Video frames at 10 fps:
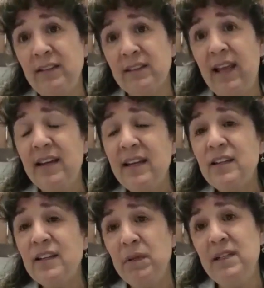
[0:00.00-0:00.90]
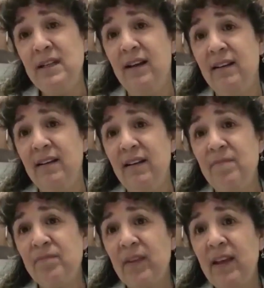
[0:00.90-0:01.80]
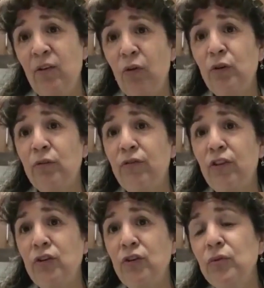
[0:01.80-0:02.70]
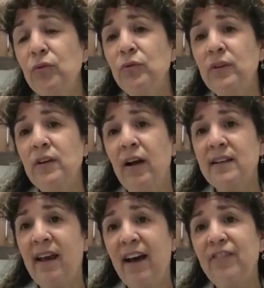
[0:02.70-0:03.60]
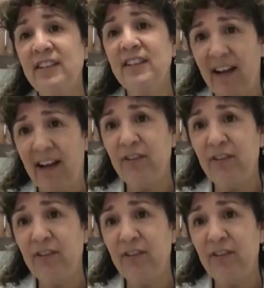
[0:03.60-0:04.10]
that need to be done in order for you not to have to die from